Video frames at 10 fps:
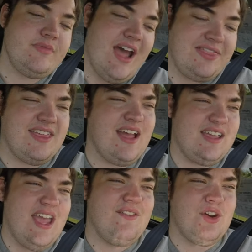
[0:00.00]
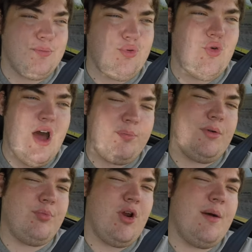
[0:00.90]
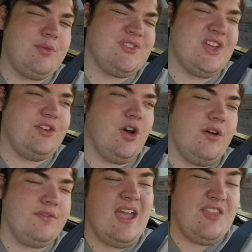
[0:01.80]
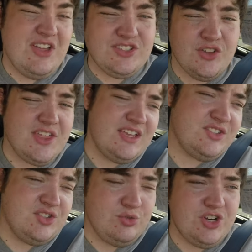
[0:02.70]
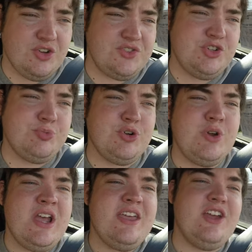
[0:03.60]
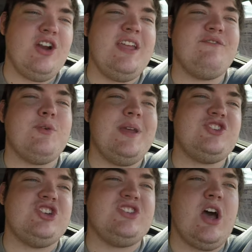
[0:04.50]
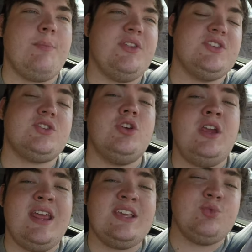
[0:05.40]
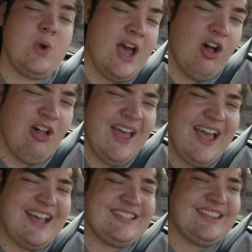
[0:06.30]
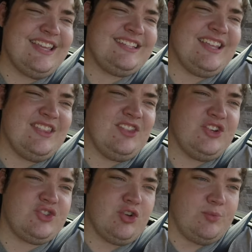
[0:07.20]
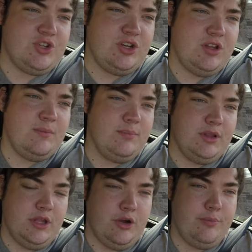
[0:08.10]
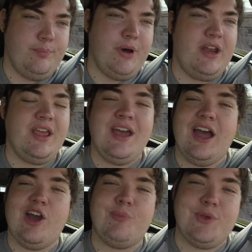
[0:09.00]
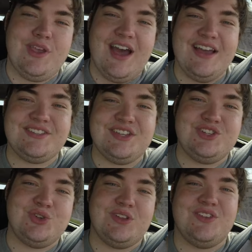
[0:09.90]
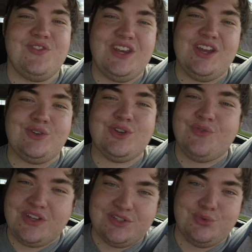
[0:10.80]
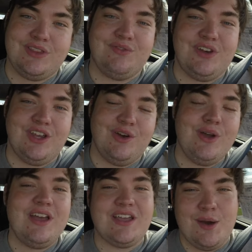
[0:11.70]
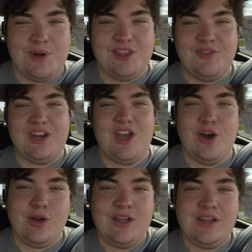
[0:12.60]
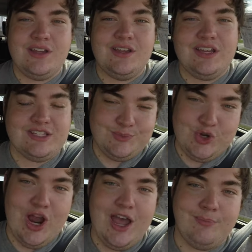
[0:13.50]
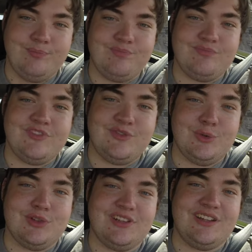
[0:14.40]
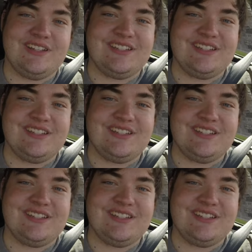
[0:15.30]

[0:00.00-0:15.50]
I think I gave it a proper send-off. And that's all thanks to Gerald Subaru. Their information is up on the screen as well as linked in the description below. But I hope you guys enjoyed the video. Don't forget to rate the video, comment on the video, and subscribe if you really liked